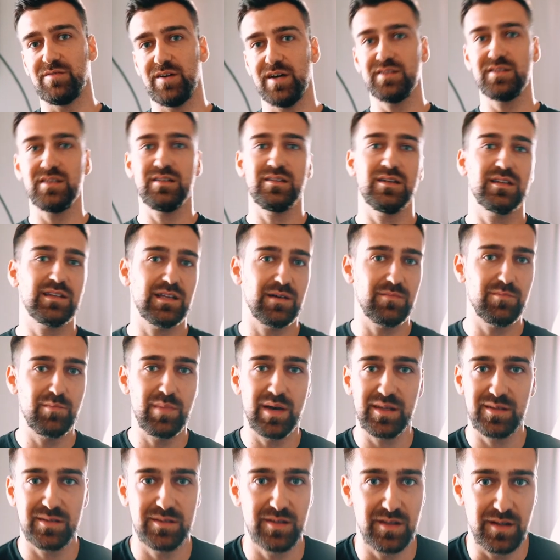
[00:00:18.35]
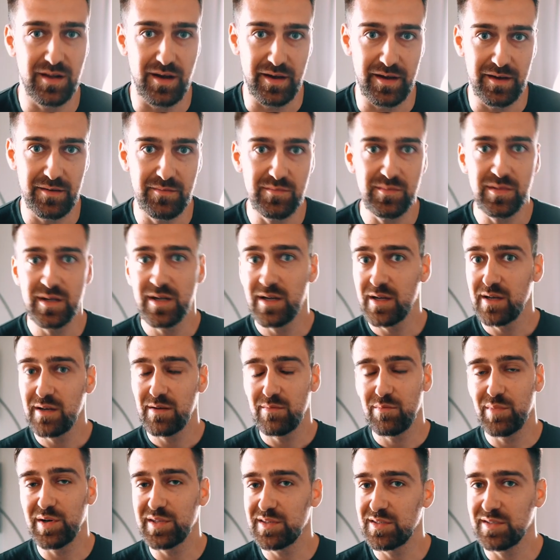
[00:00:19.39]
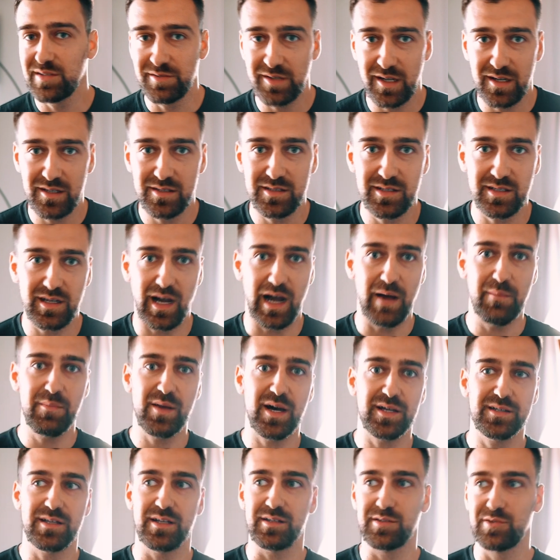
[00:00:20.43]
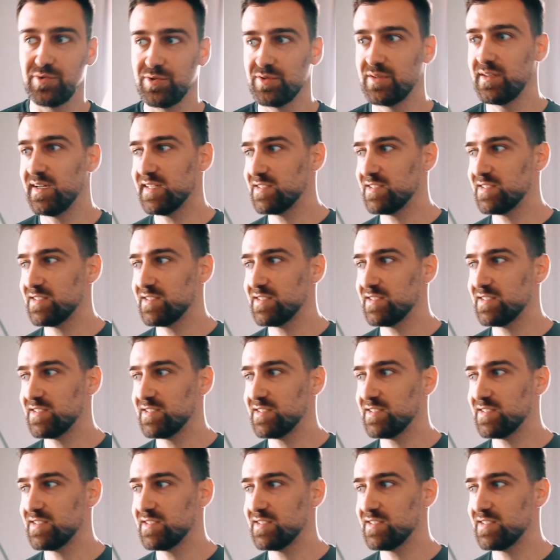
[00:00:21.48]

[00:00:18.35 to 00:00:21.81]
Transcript: I think that I'm better than I am, but in reality, I'm not that good.